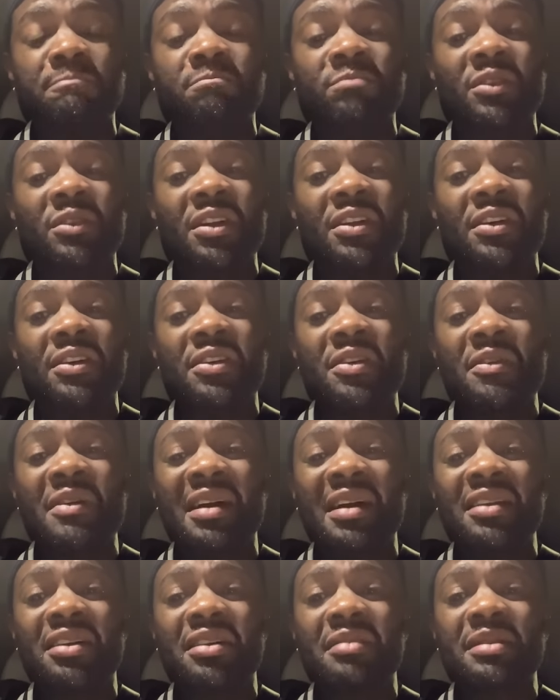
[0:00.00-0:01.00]
Yeah, you want a
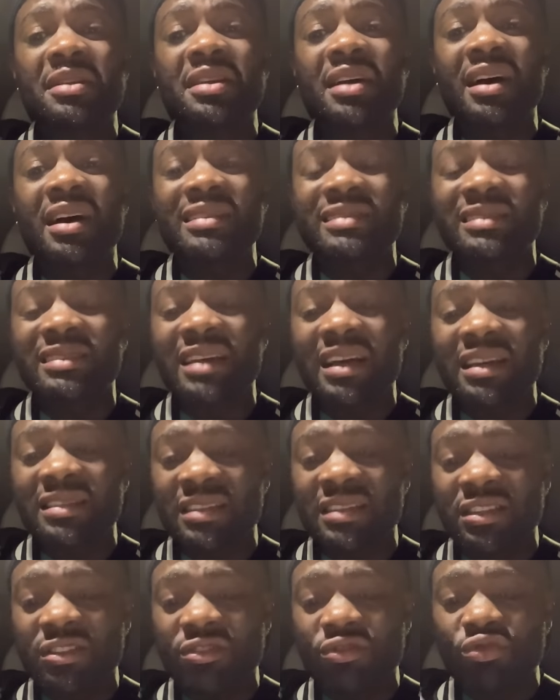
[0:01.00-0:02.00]
little bit of hot sauce
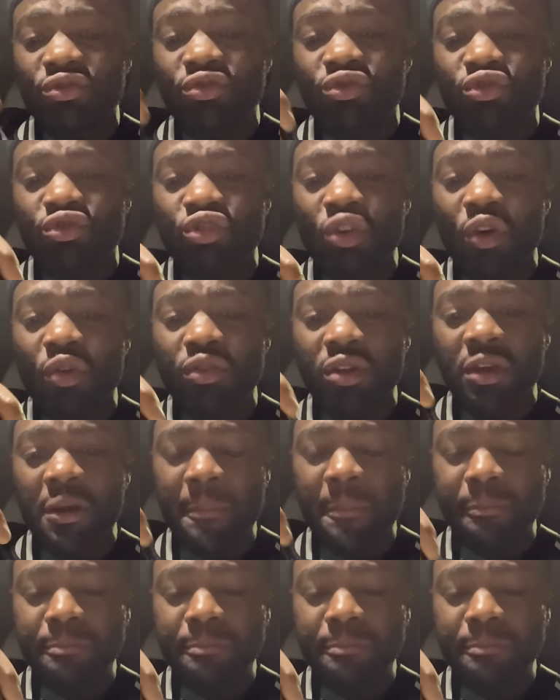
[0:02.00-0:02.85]
and drown it.